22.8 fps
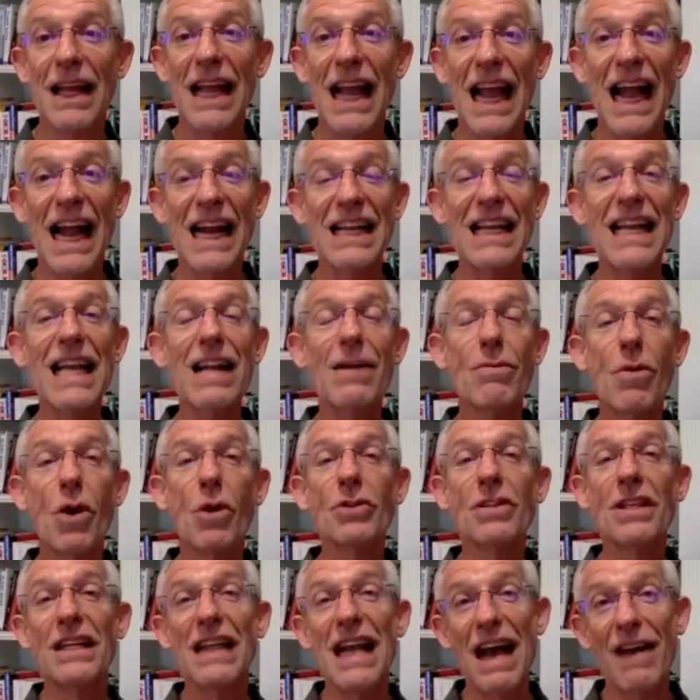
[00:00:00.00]
and he wrote
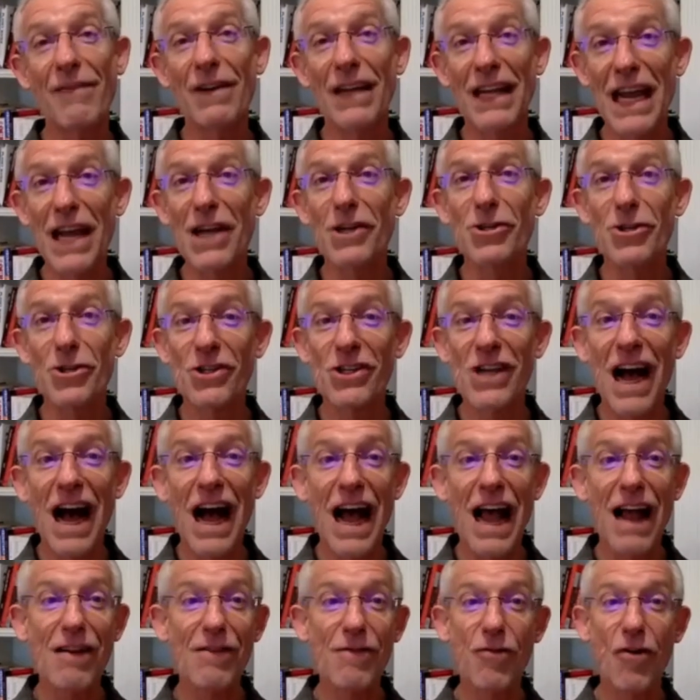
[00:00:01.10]
the navigation
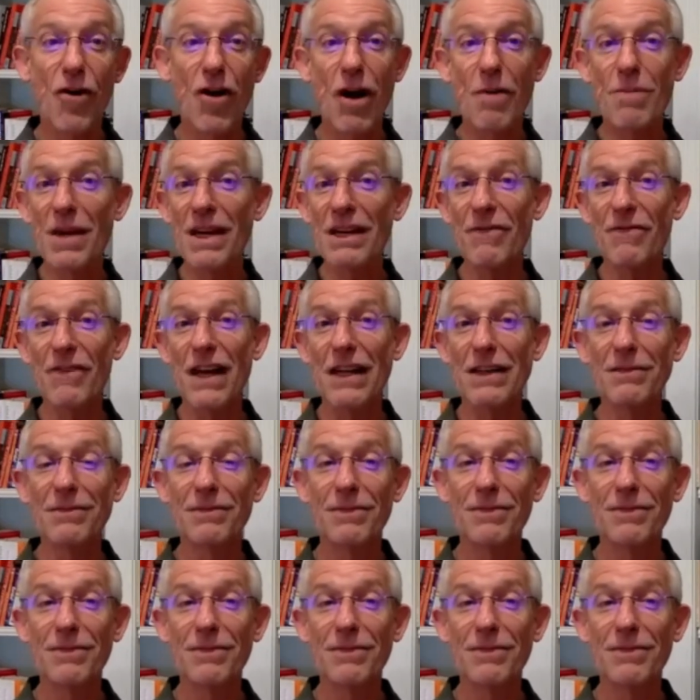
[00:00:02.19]
guide for our benefit.